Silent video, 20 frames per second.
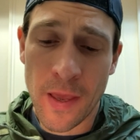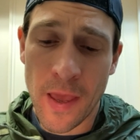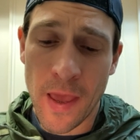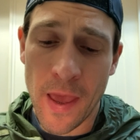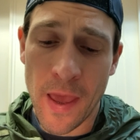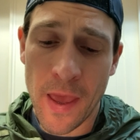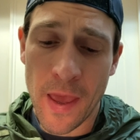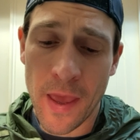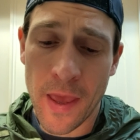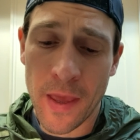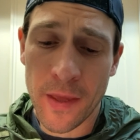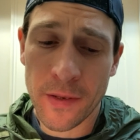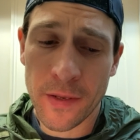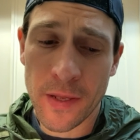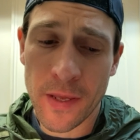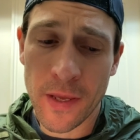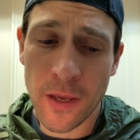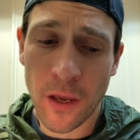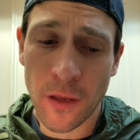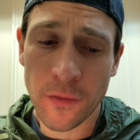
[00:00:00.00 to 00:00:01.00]
And
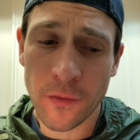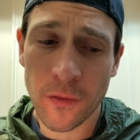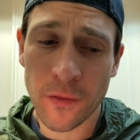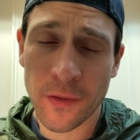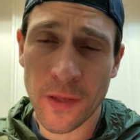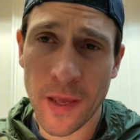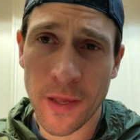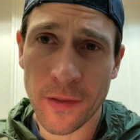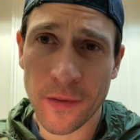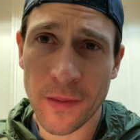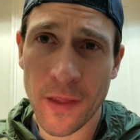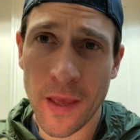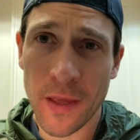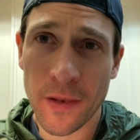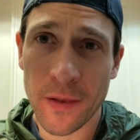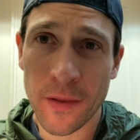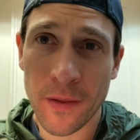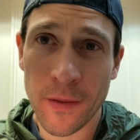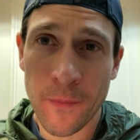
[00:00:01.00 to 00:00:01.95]
he also says that